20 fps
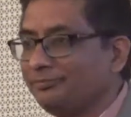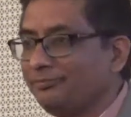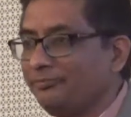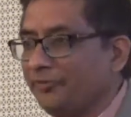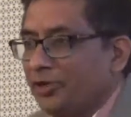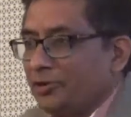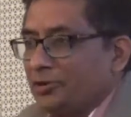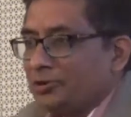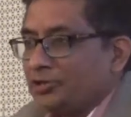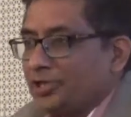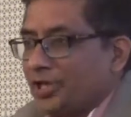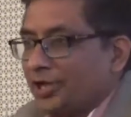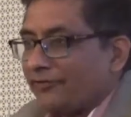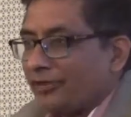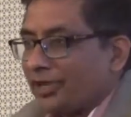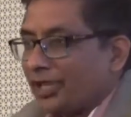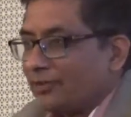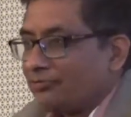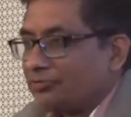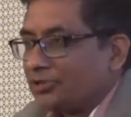We don't have
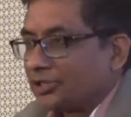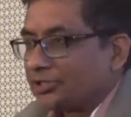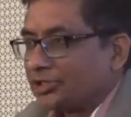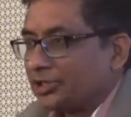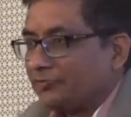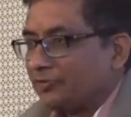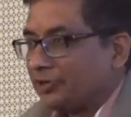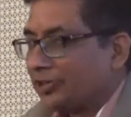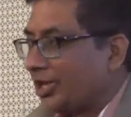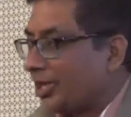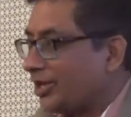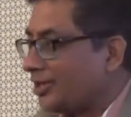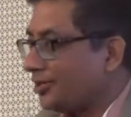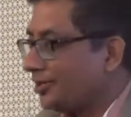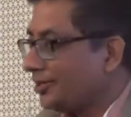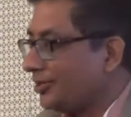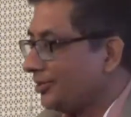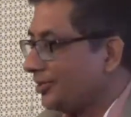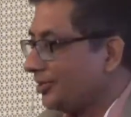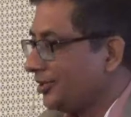any objection with that.
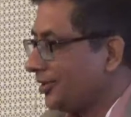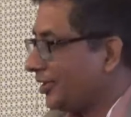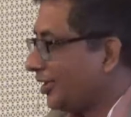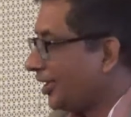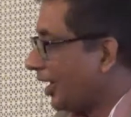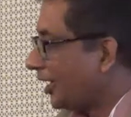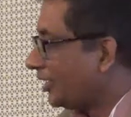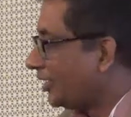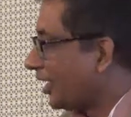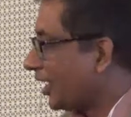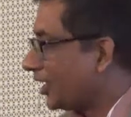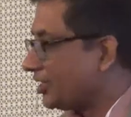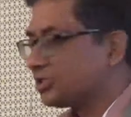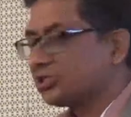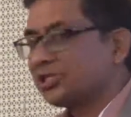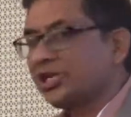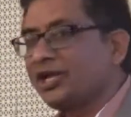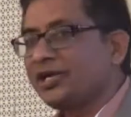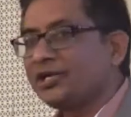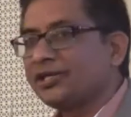And I
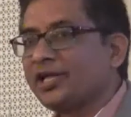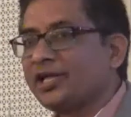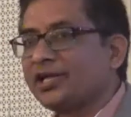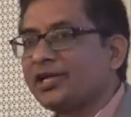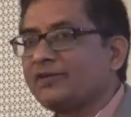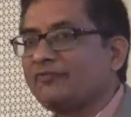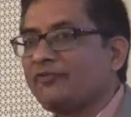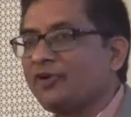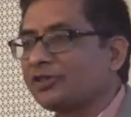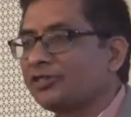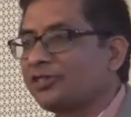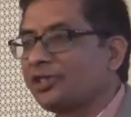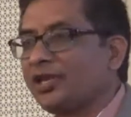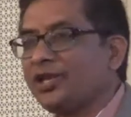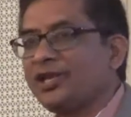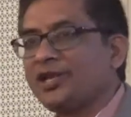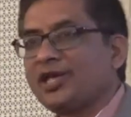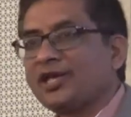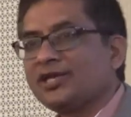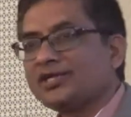stayed there for
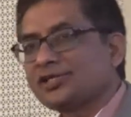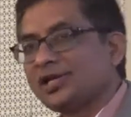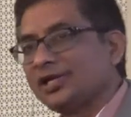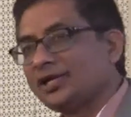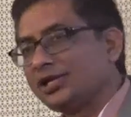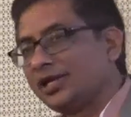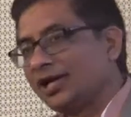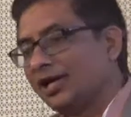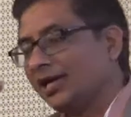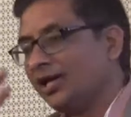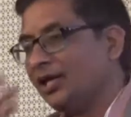3 days, and